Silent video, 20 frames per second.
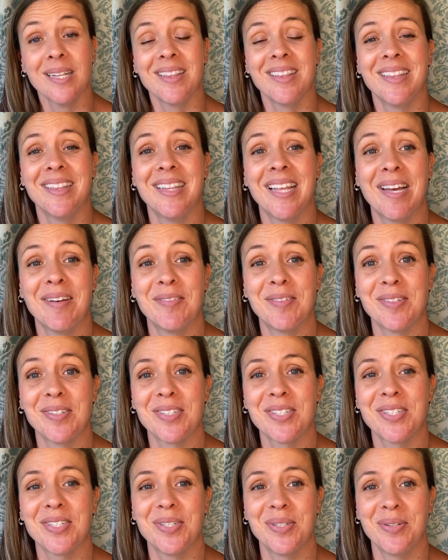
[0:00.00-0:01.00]
level
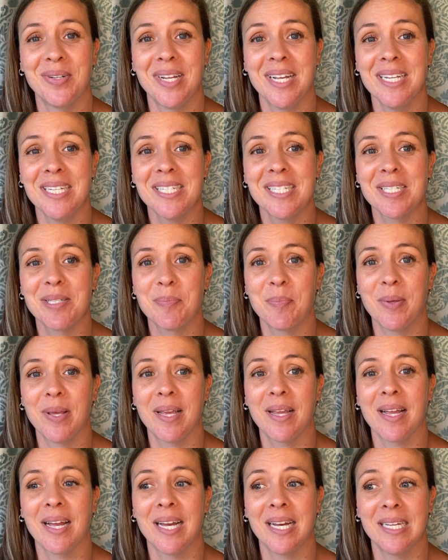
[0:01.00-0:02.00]
students
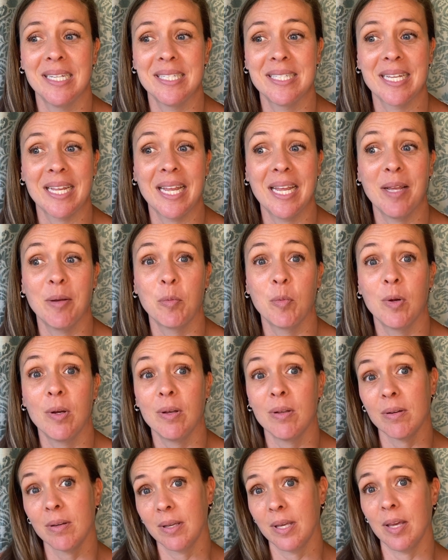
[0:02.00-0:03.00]
because it
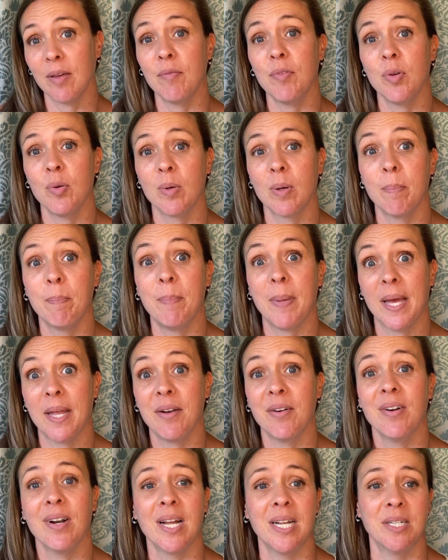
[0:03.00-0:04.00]
will give you a
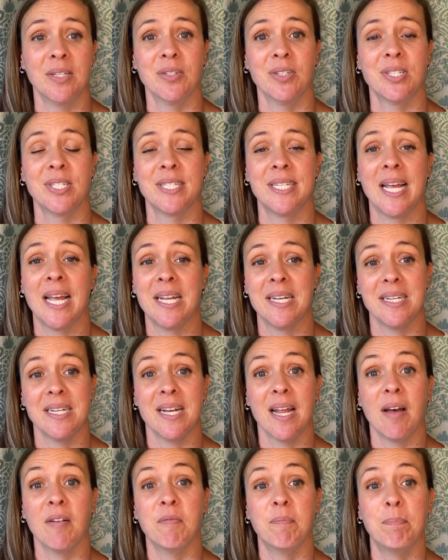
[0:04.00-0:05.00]
better understanding
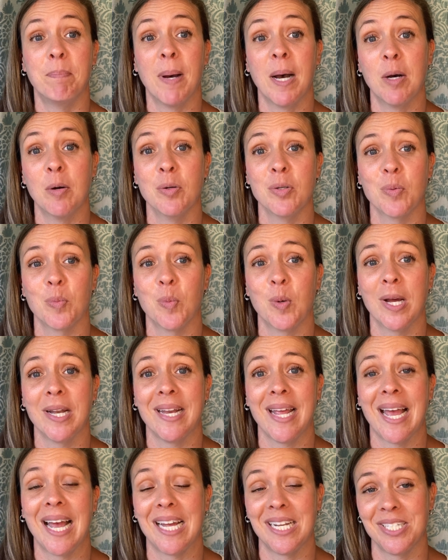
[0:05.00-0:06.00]
about what
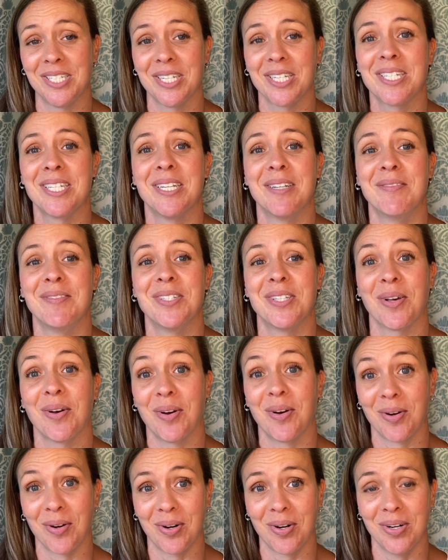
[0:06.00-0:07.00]
adjectives
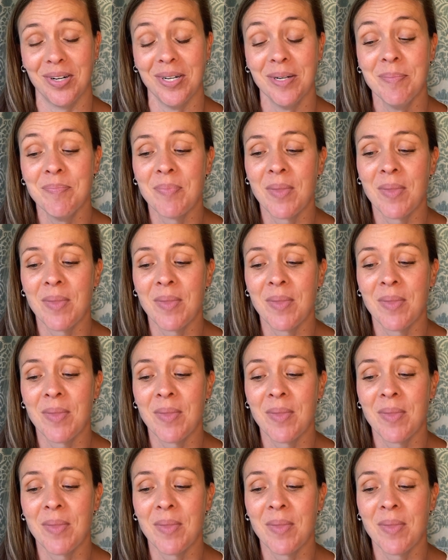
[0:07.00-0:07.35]
are.